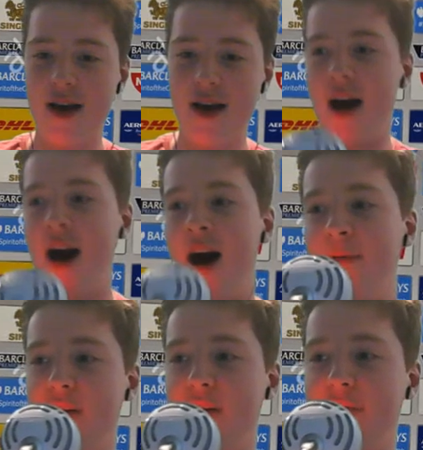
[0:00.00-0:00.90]
I'm
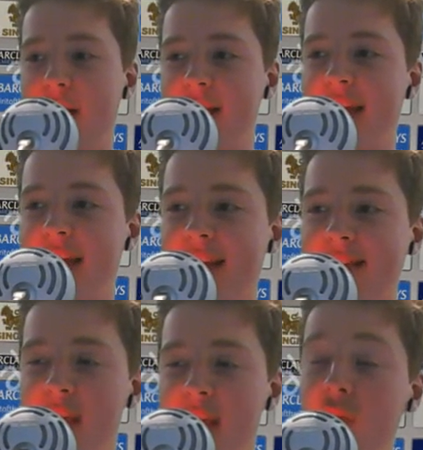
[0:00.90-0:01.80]
doing
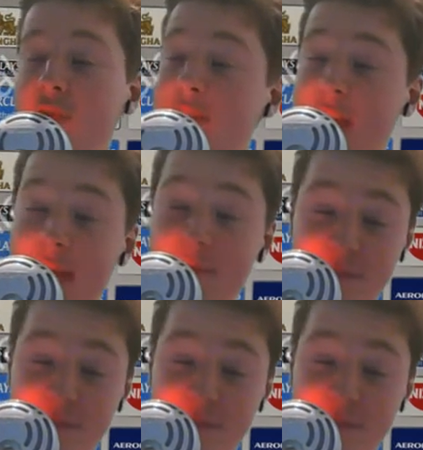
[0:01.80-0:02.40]
fantastic. Obviously,